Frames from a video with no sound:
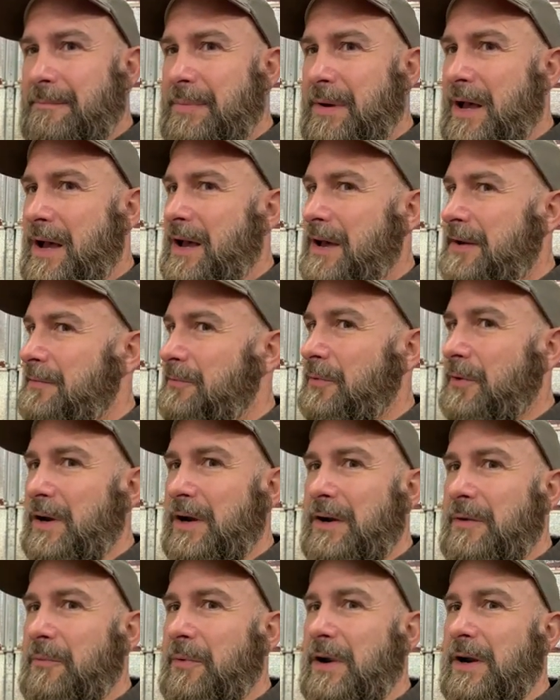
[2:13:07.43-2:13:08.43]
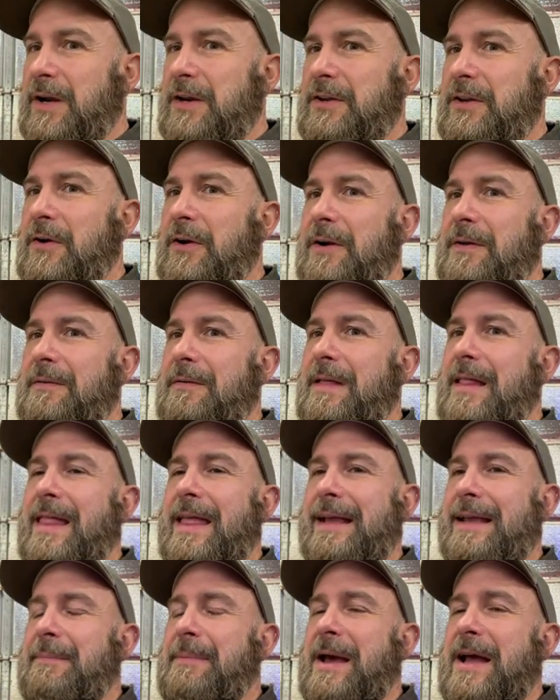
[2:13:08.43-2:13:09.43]
But we're gonna do it
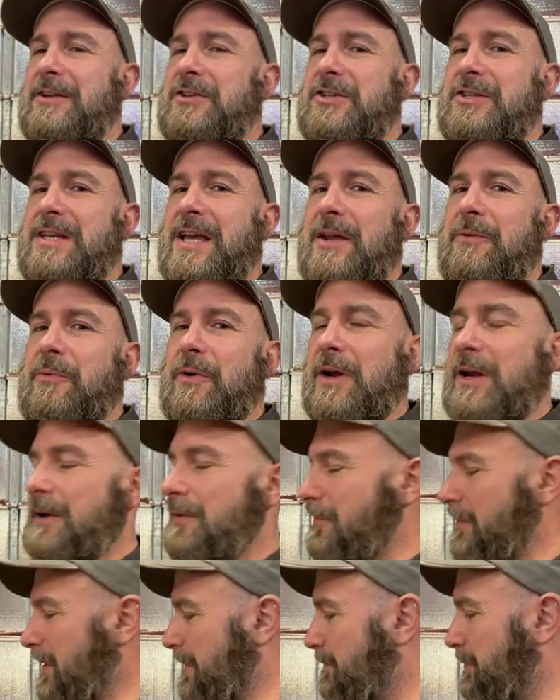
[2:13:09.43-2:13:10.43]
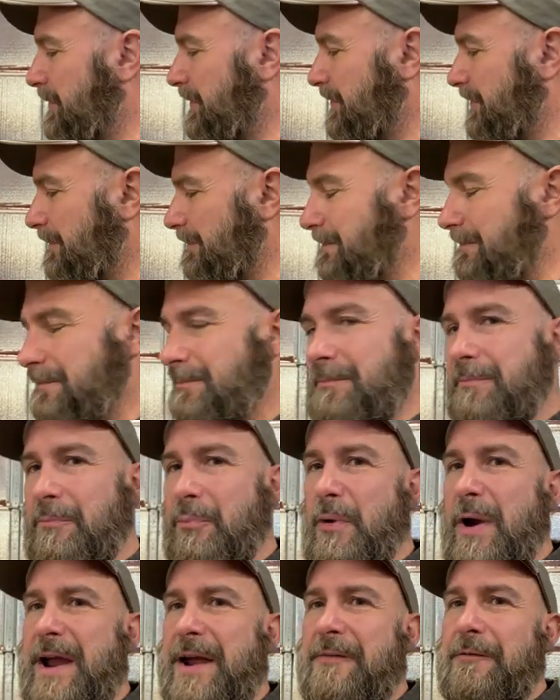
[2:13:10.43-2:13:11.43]
like Apache said. We're gonna put some
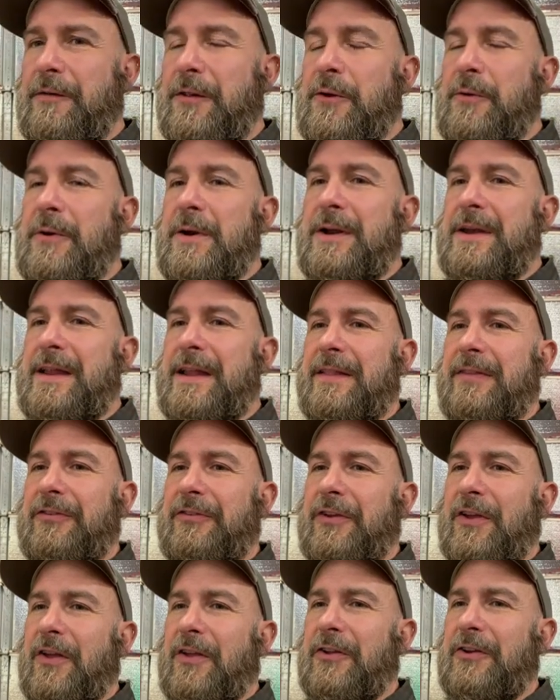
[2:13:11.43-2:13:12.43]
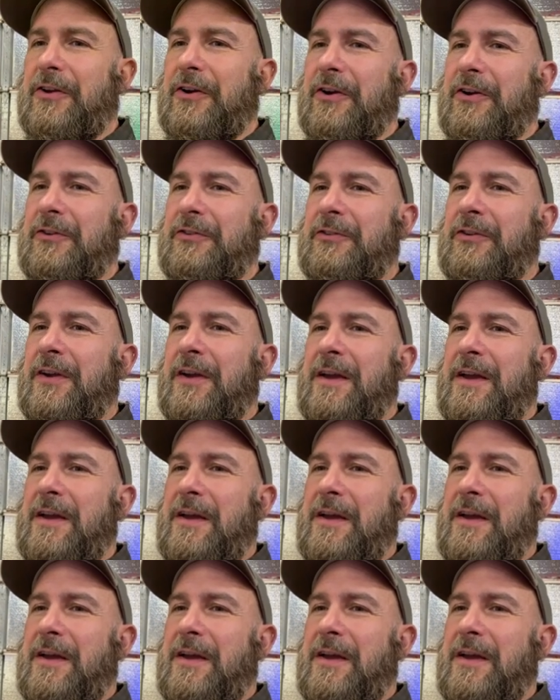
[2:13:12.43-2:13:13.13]
brake fluid in the cylinders.